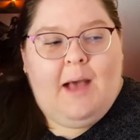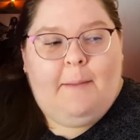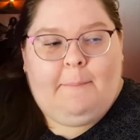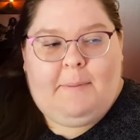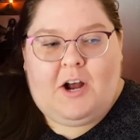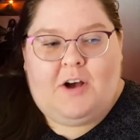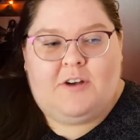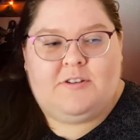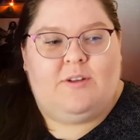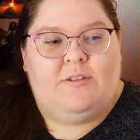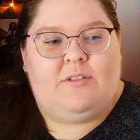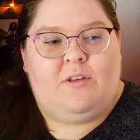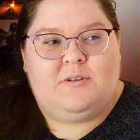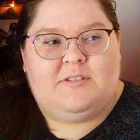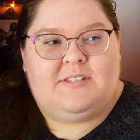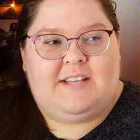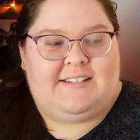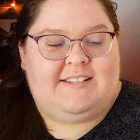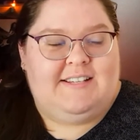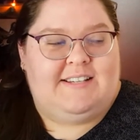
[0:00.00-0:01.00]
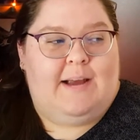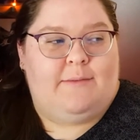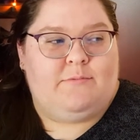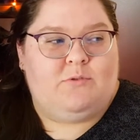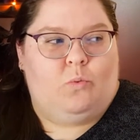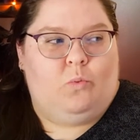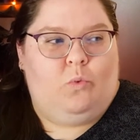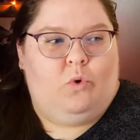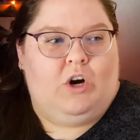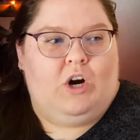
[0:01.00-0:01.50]
but also those sexy
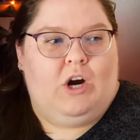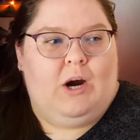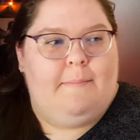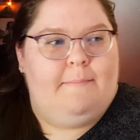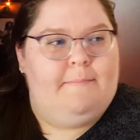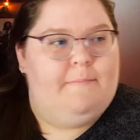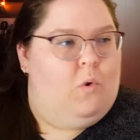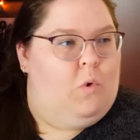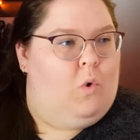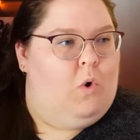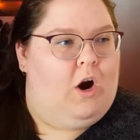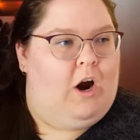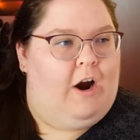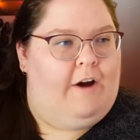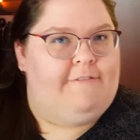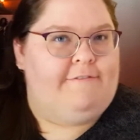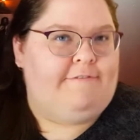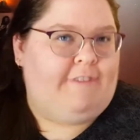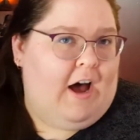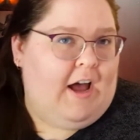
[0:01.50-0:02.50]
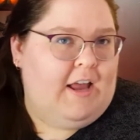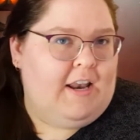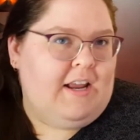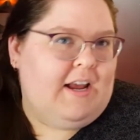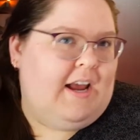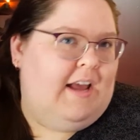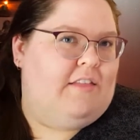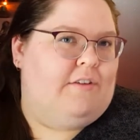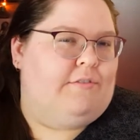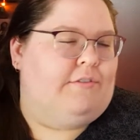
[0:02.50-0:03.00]
times were more fun
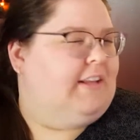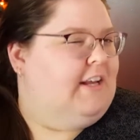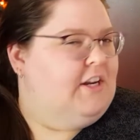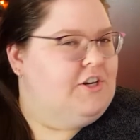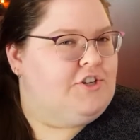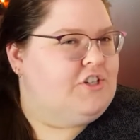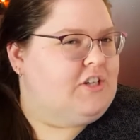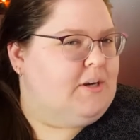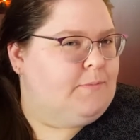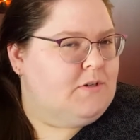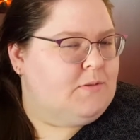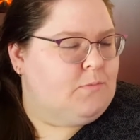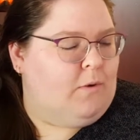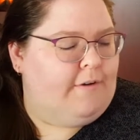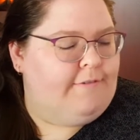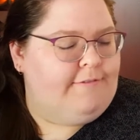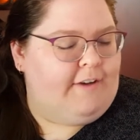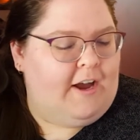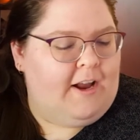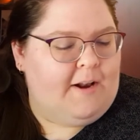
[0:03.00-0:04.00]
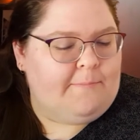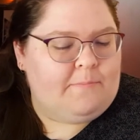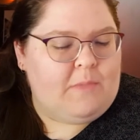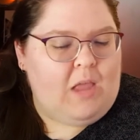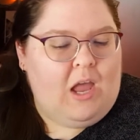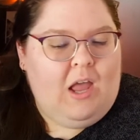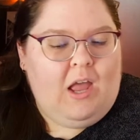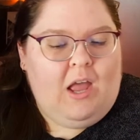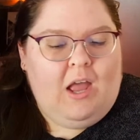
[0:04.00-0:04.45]
and the relationship was more fun,